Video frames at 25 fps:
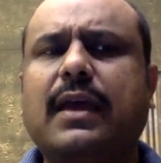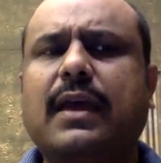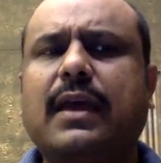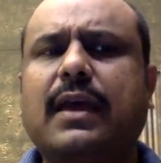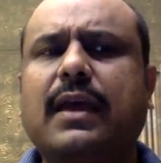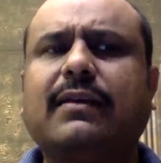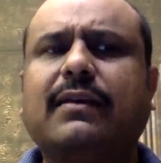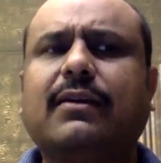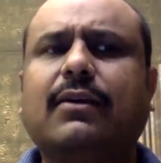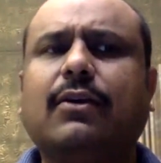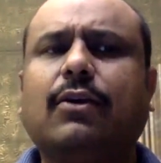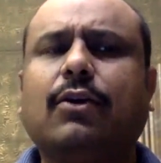
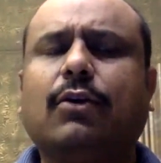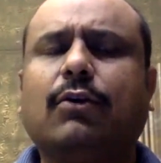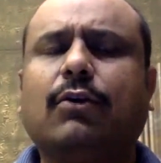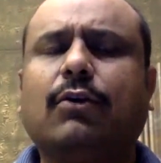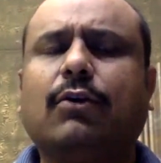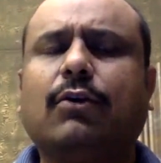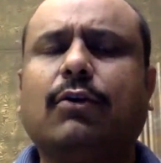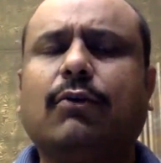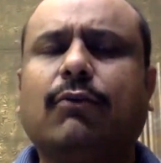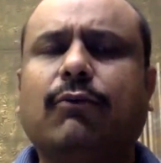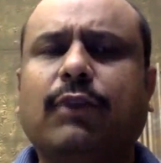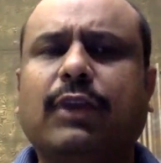require
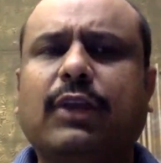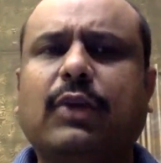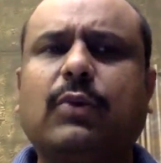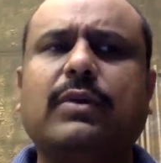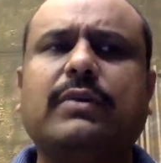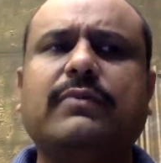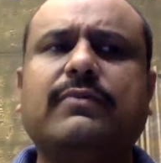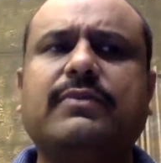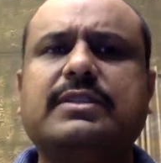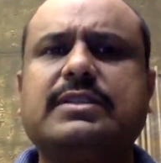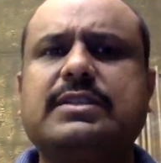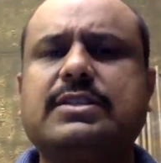
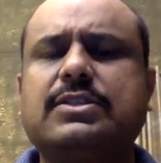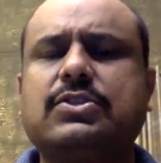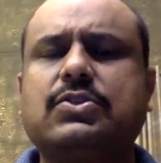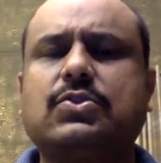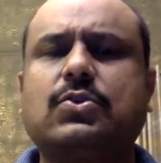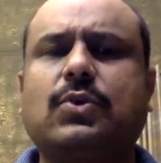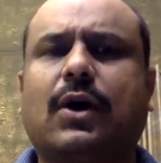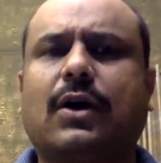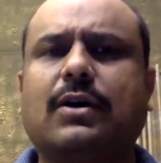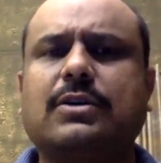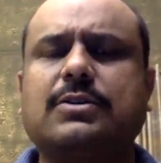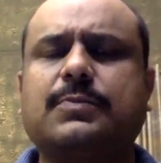frequent visits
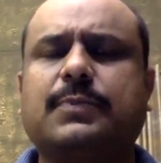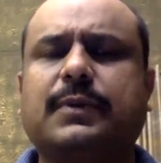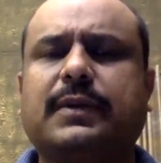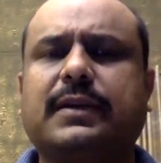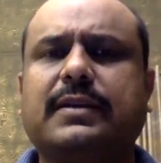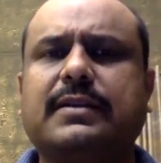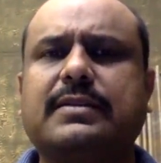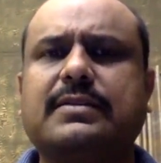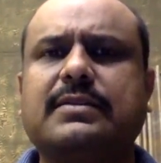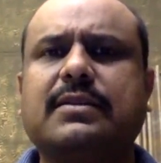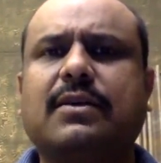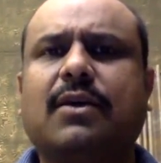to
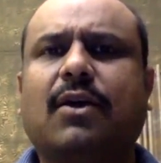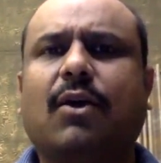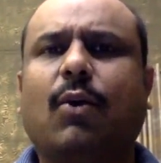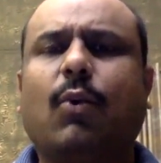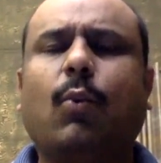hospitals.